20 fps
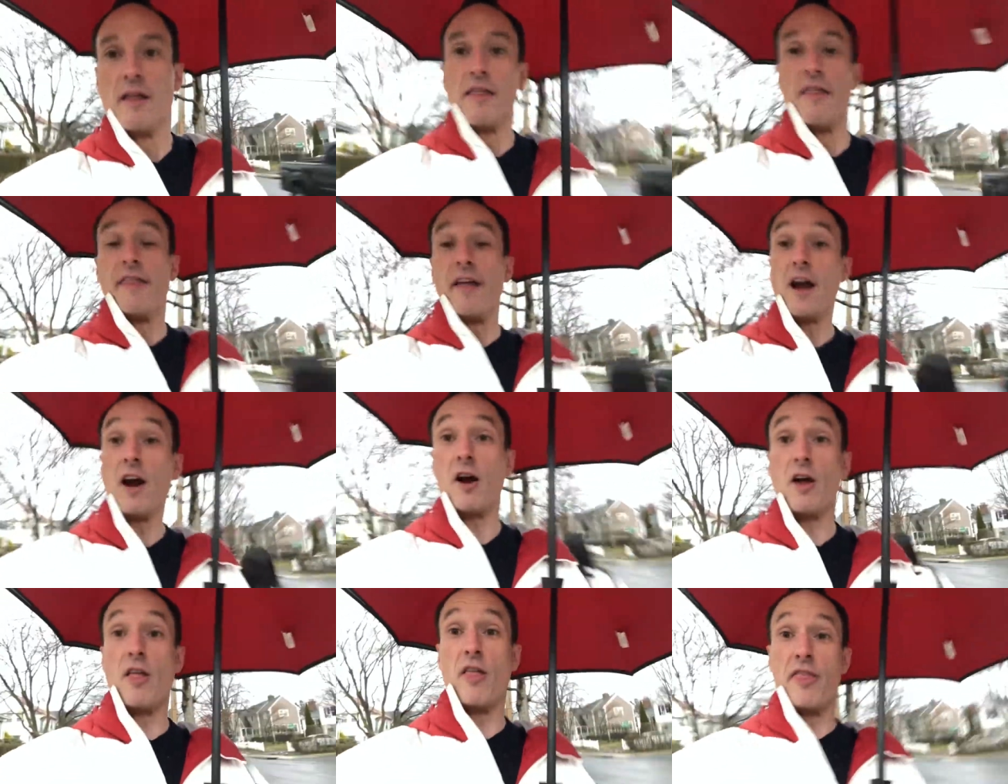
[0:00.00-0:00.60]

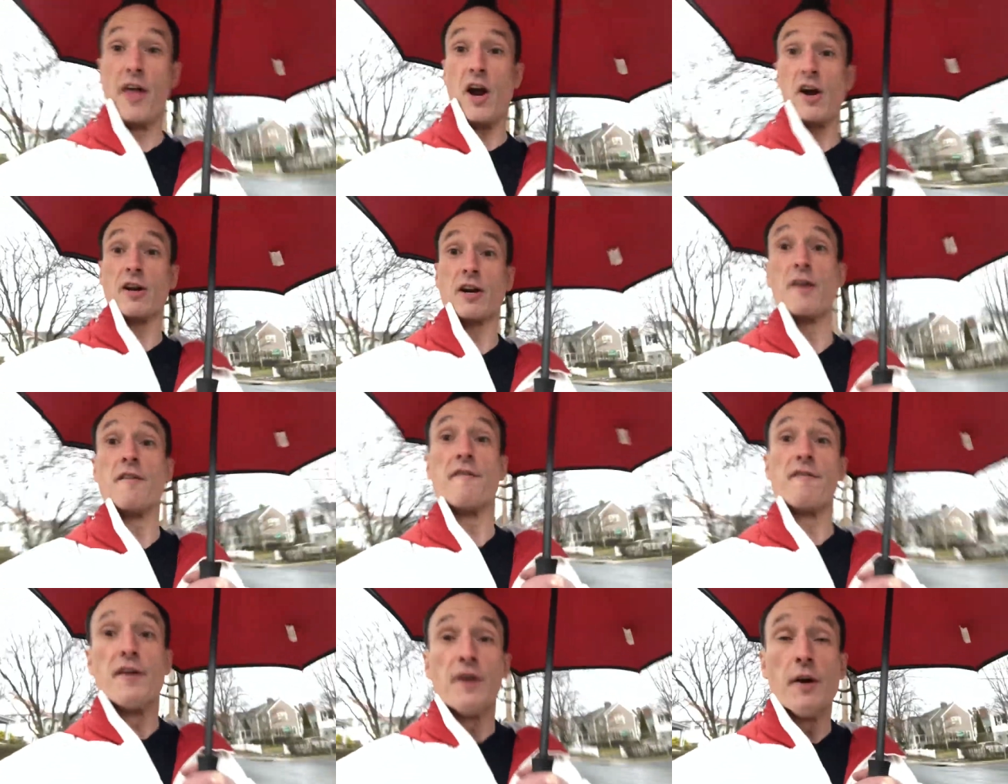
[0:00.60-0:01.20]
They're
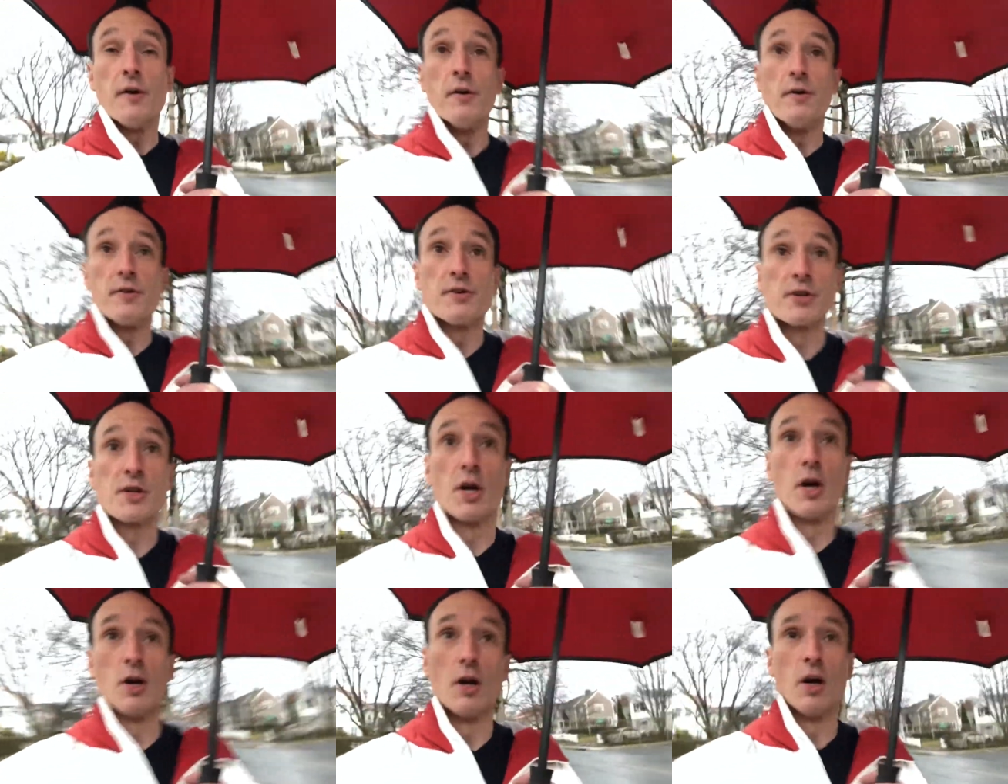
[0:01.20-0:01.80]
confused.
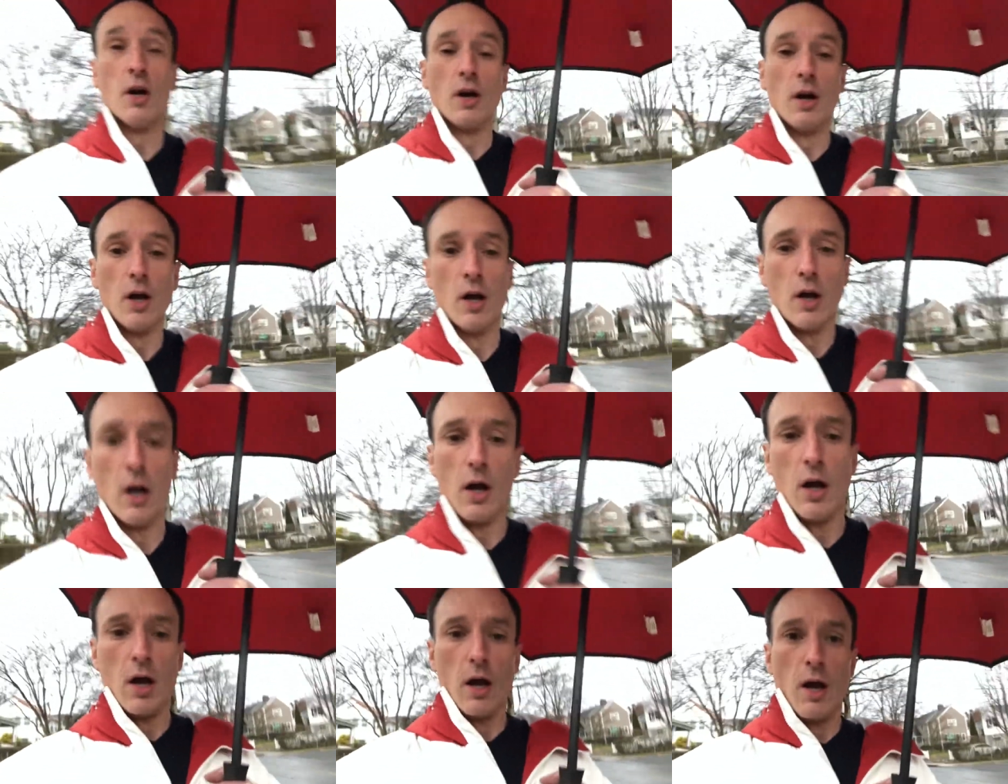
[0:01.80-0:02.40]

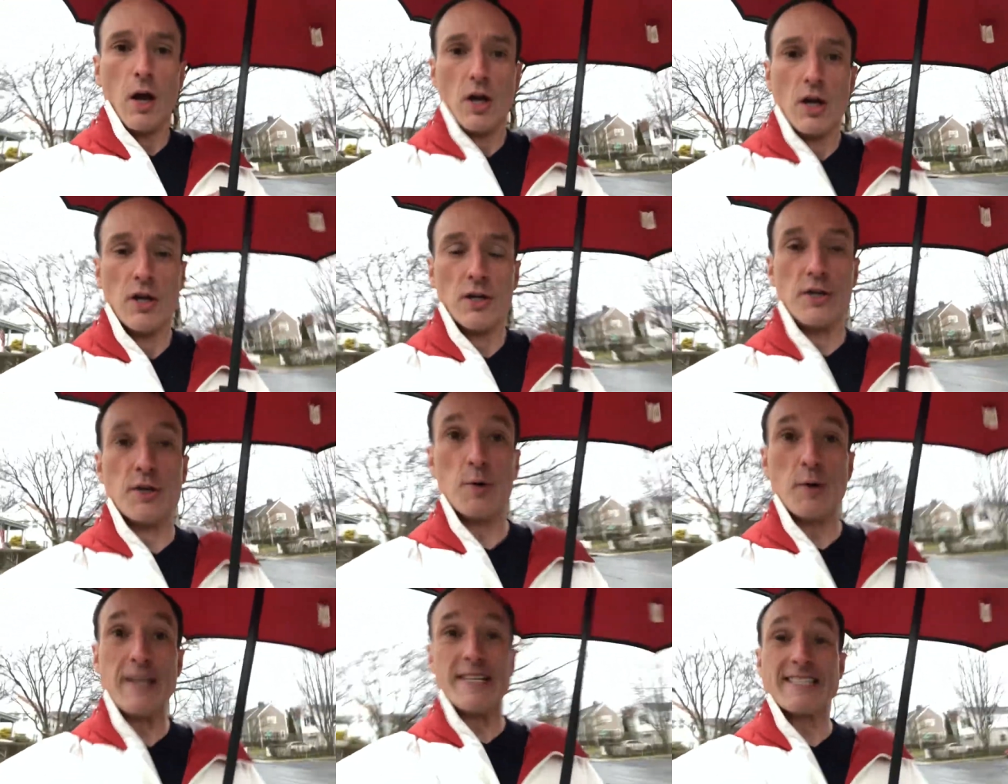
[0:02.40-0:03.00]

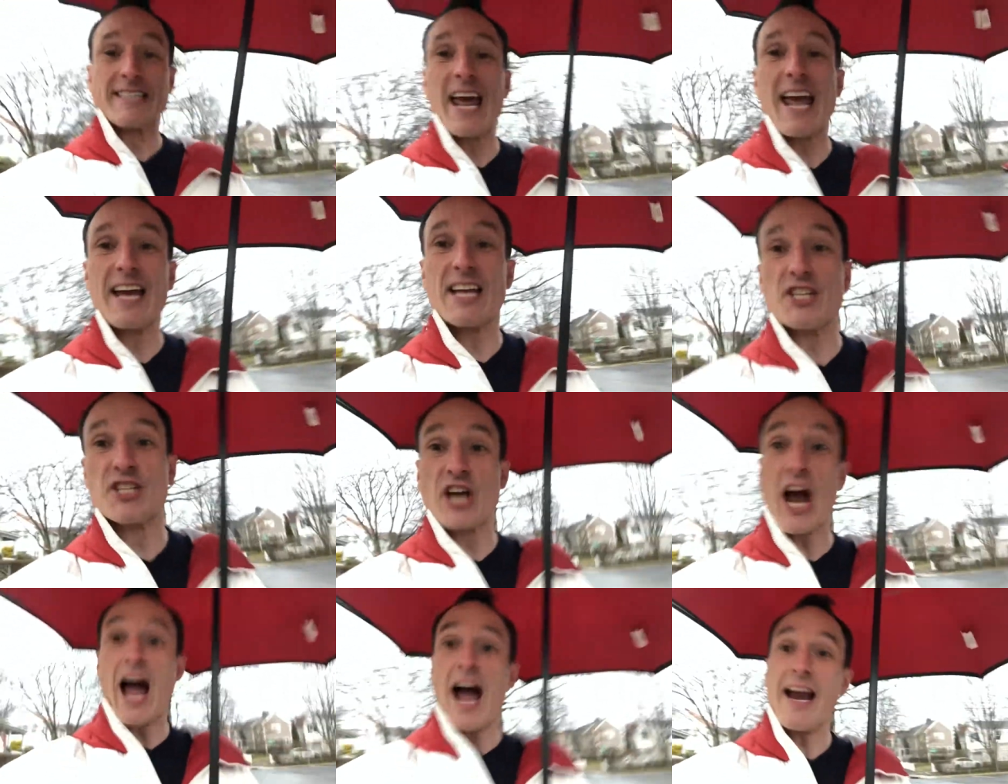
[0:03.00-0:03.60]
Do we stay in
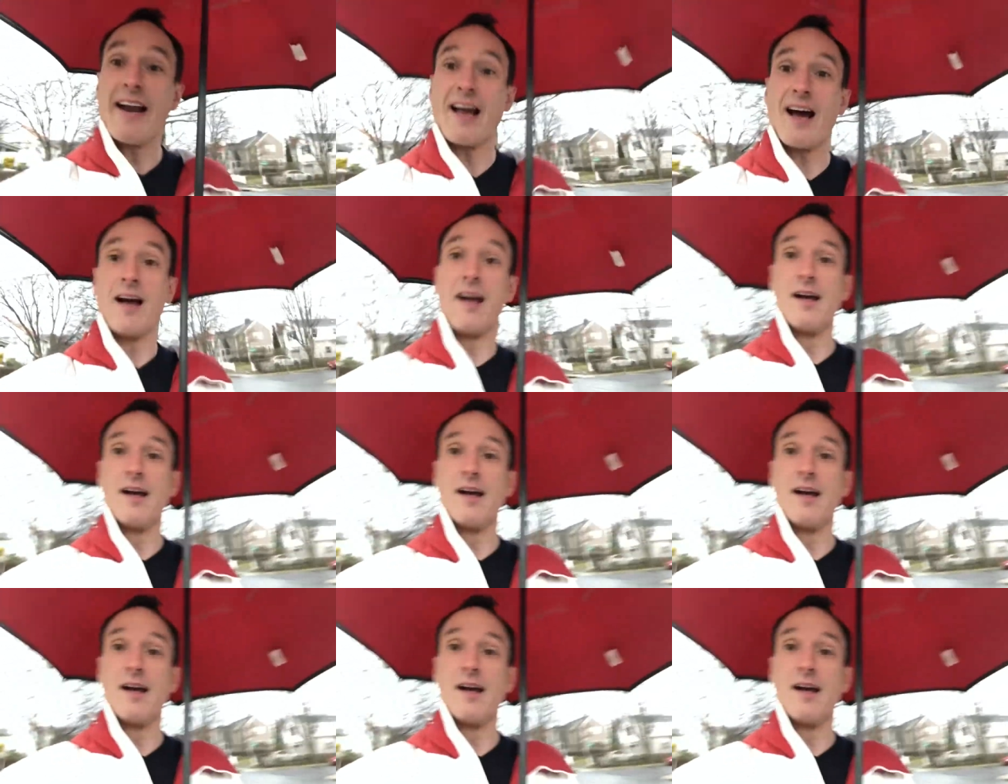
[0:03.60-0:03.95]
China?